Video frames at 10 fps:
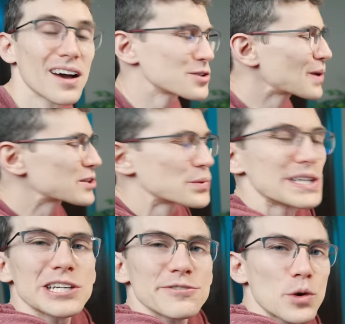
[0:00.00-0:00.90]
Otherwise,
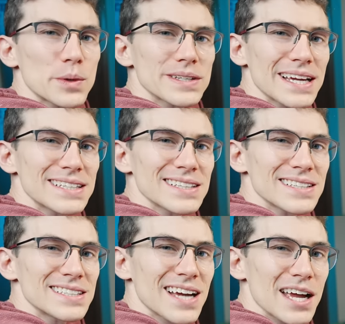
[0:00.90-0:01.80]
reaching forward like
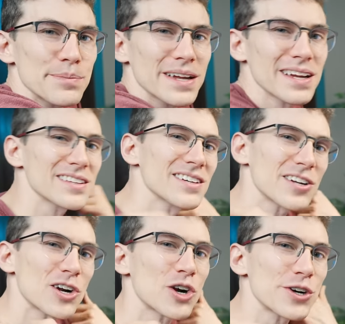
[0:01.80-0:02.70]
this and typing is
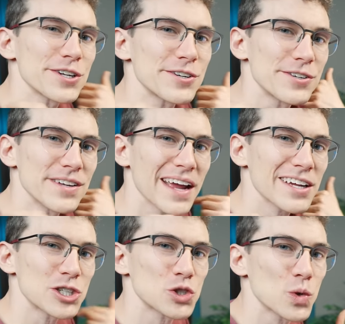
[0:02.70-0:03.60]
gonna hurt your
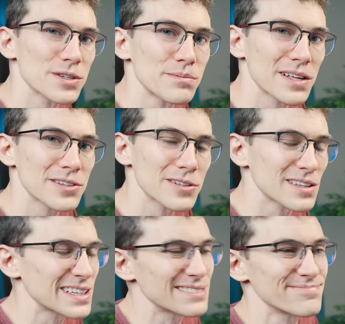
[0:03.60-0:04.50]
neck and shoulder
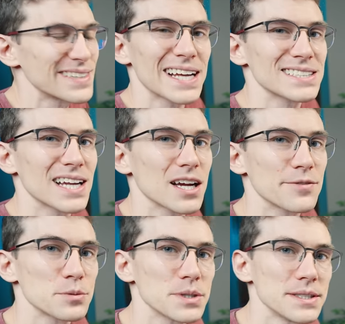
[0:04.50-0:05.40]
muscles, and yeah, it's not comfortable.